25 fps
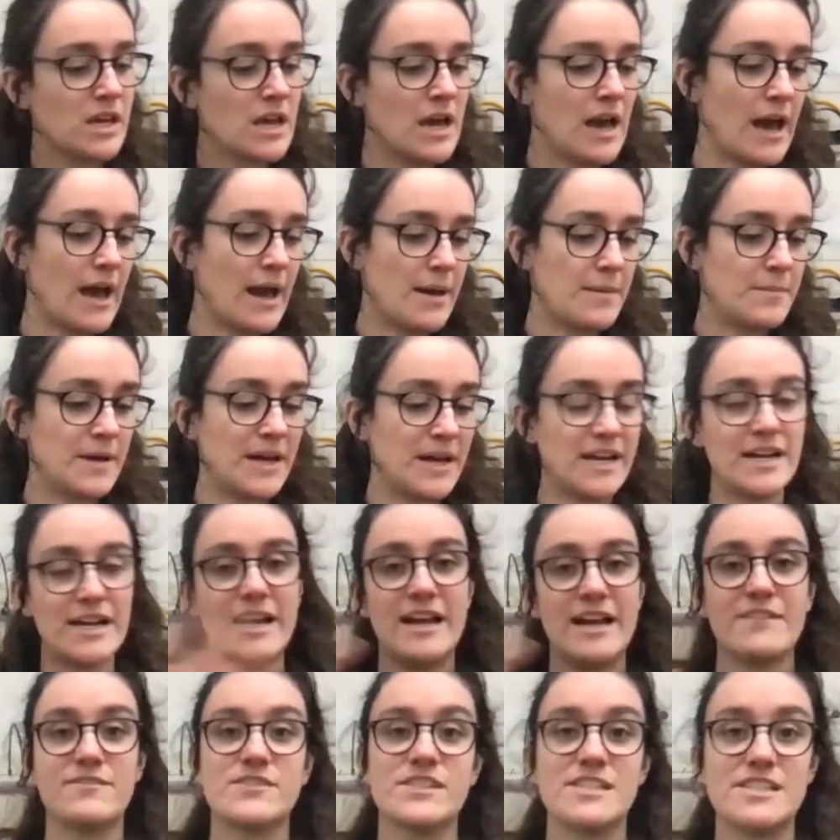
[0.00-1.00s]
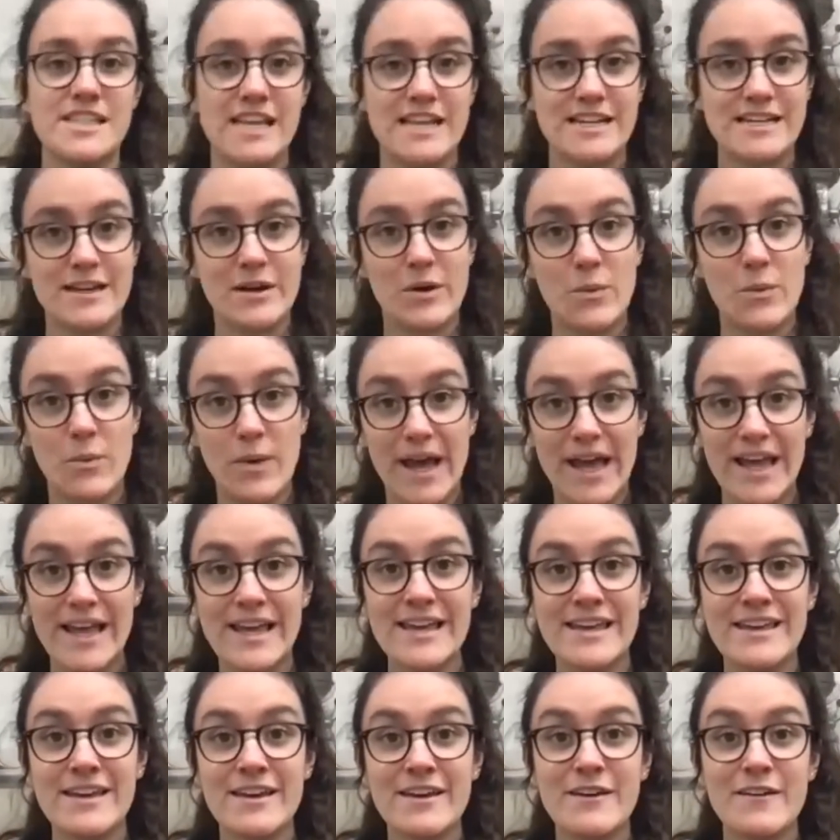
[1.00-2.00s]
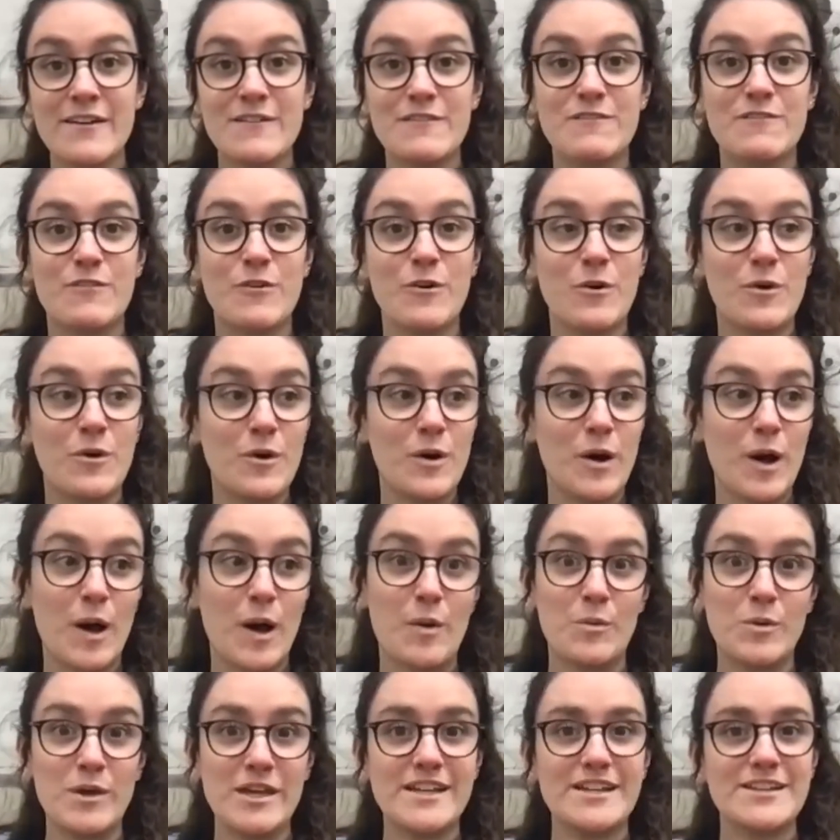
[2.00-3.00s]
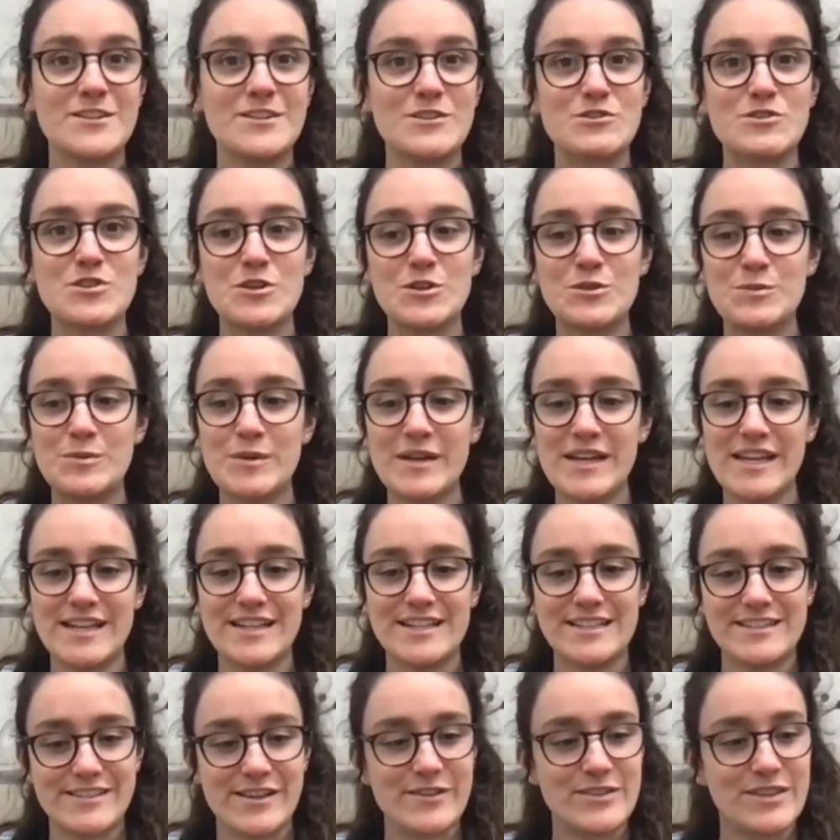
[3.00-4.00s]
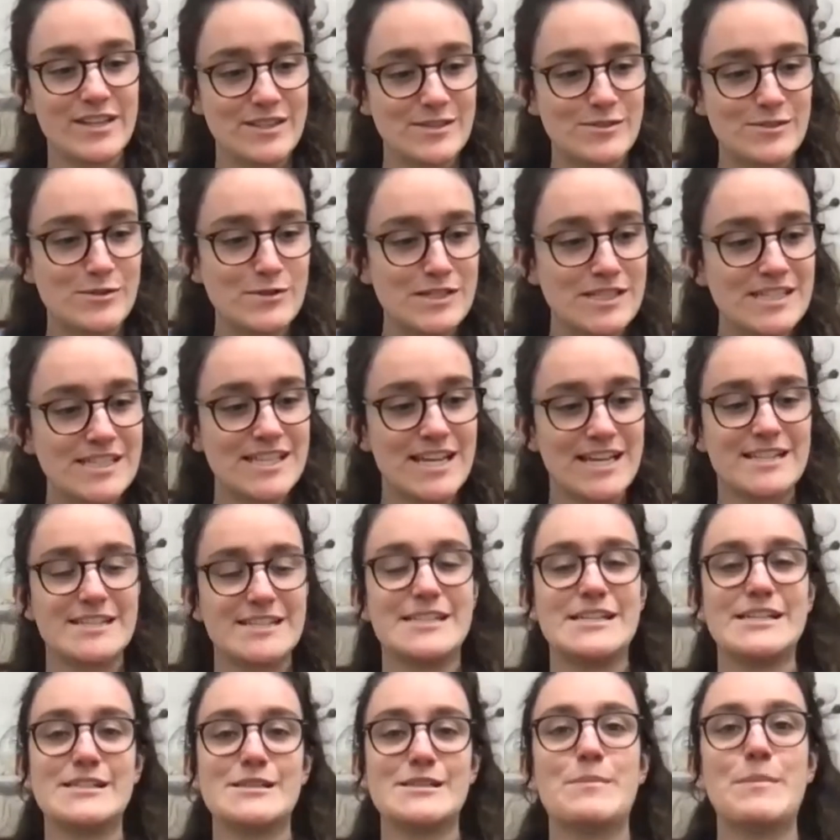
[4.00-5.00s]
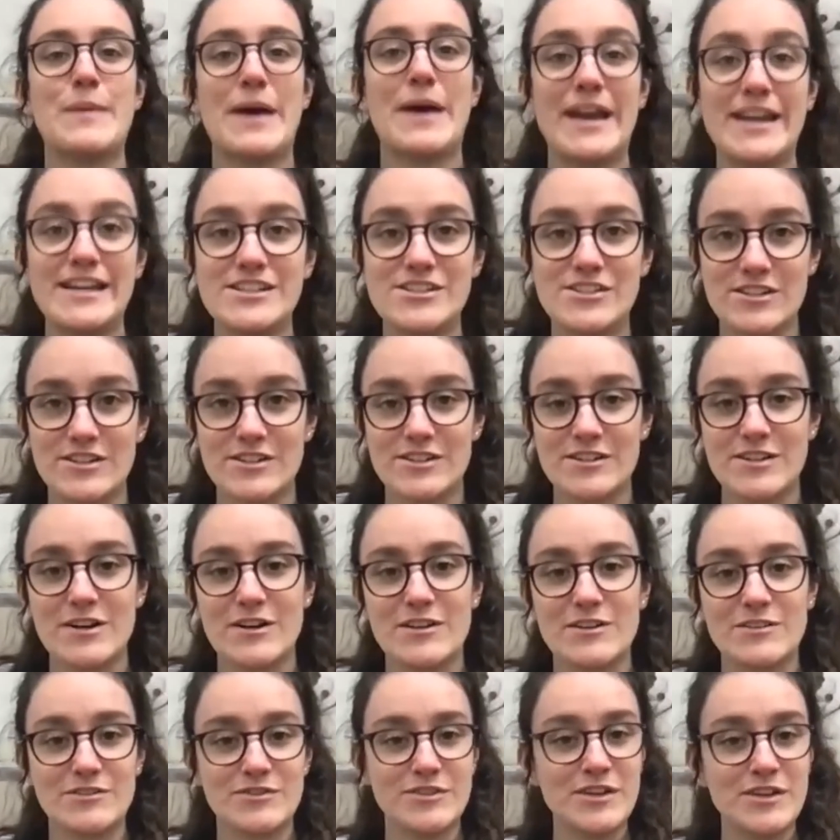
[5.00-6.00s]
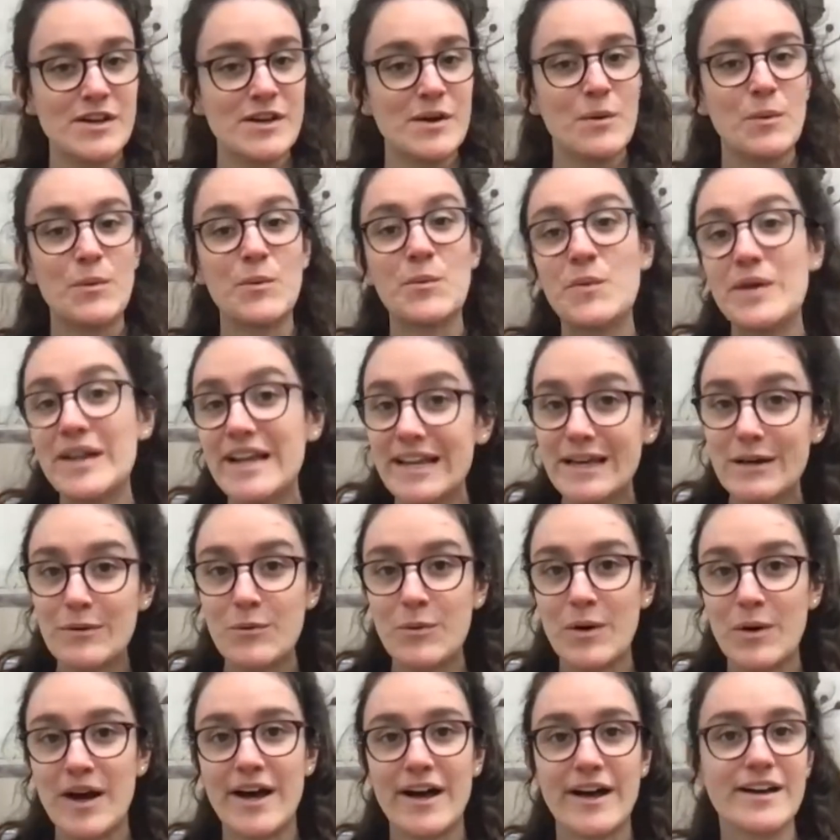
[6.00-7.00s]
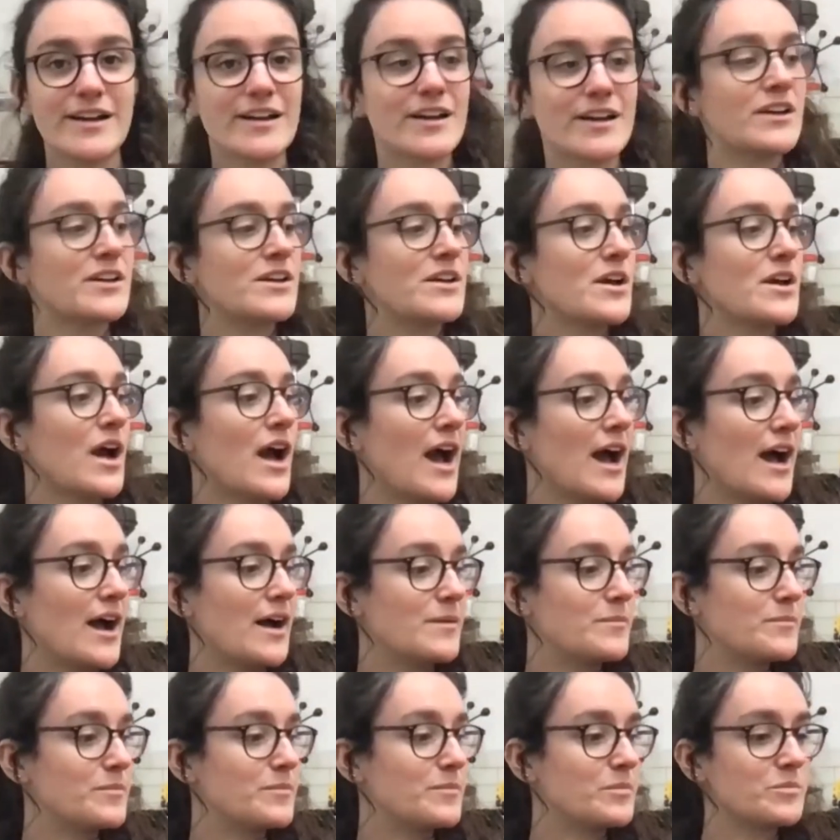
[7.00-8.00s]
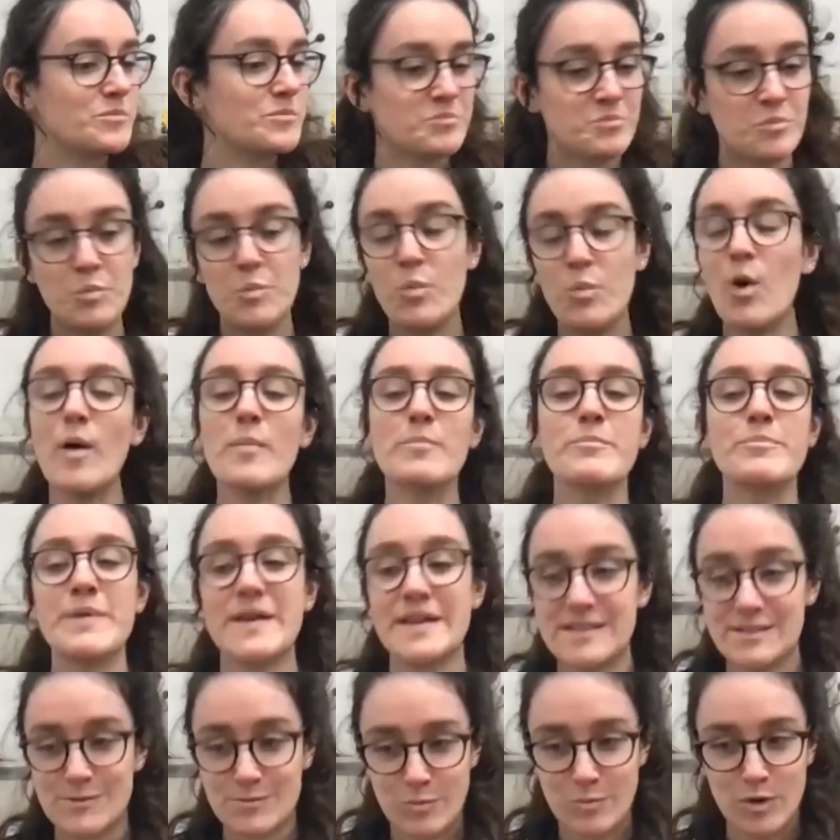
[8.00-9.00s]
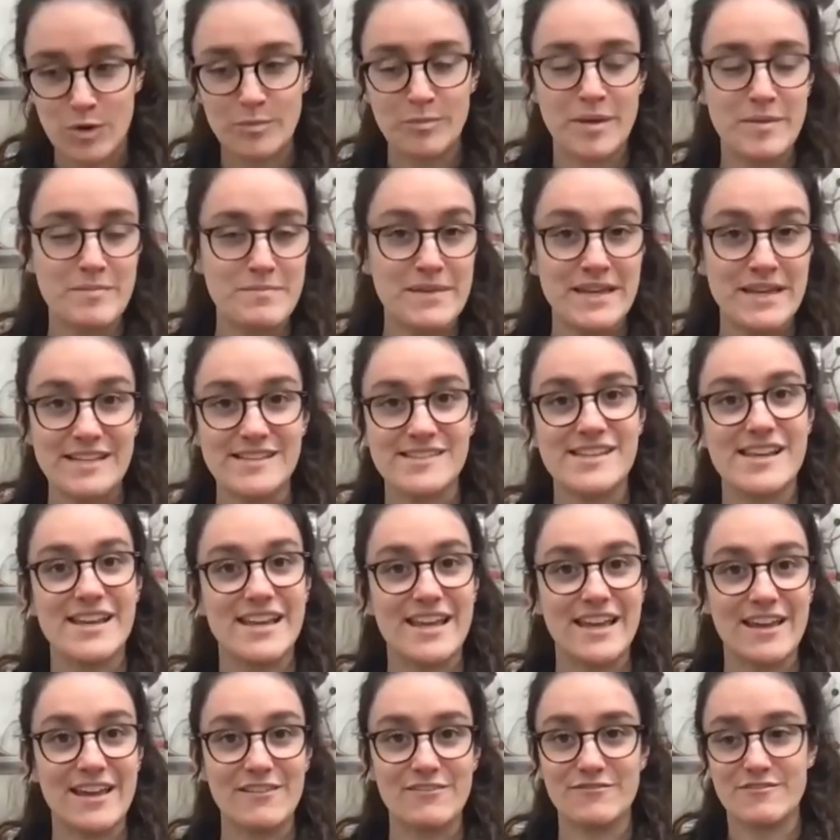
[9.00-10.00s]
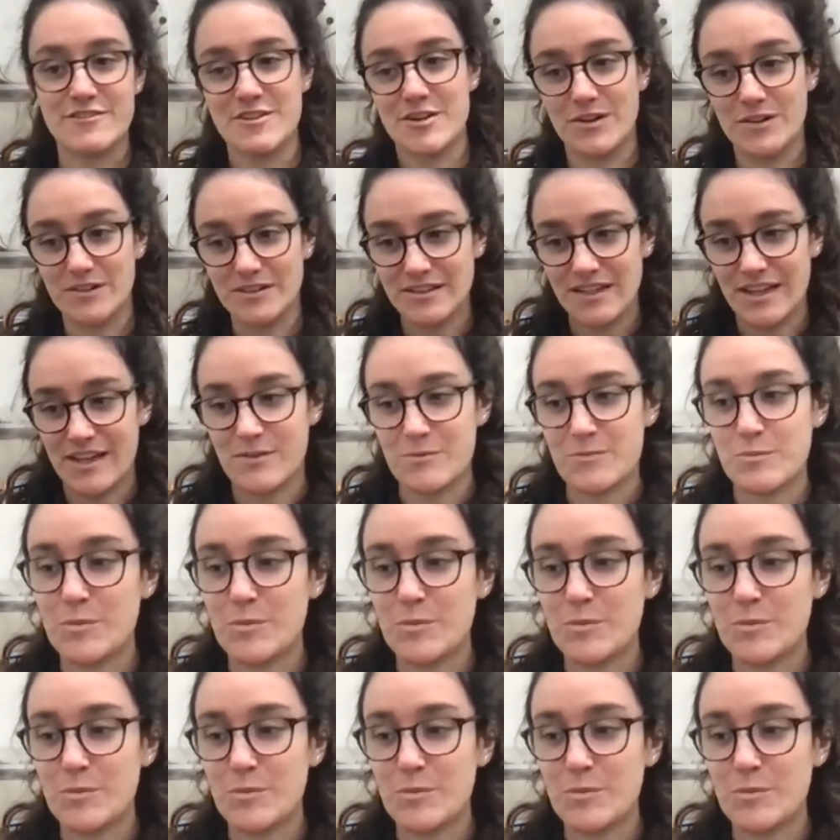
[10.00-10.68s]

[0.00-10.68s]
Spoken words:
And I have to send it away for a week to 2 weeks. So there's all this anticipation of, will it work? What bits will be missing if not? Like